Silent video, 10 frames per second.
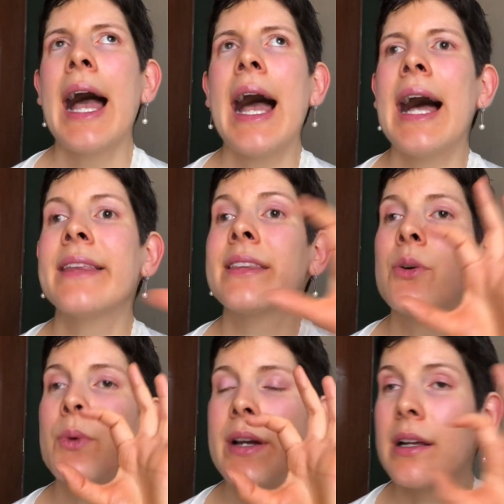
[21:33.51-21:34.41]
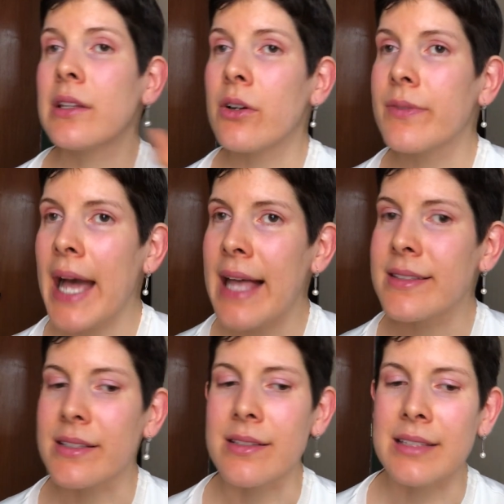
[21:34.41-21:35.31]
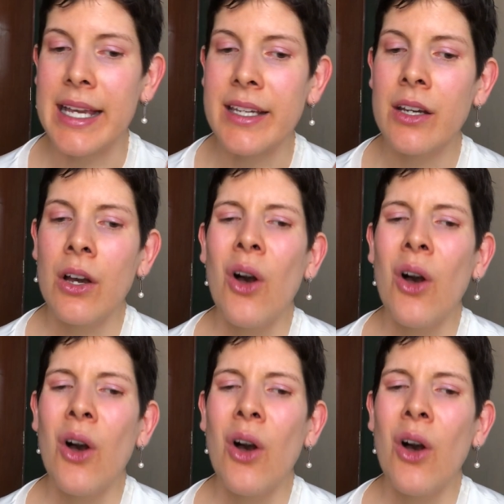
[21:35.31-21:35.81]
And there were a lot of answers like,